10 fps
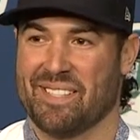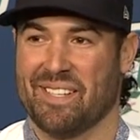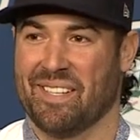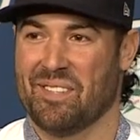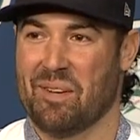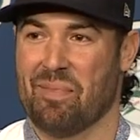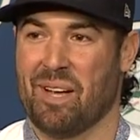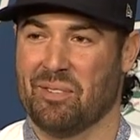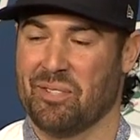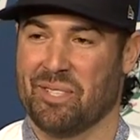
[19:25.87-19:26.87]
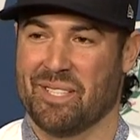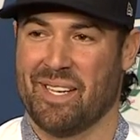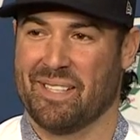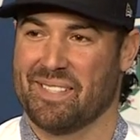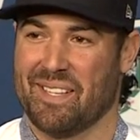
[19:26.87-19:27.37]
Uh, I'm not really
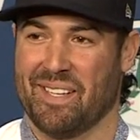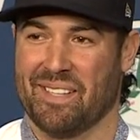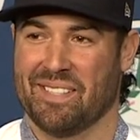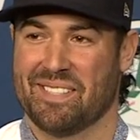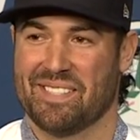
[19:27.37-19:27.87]
that, uh,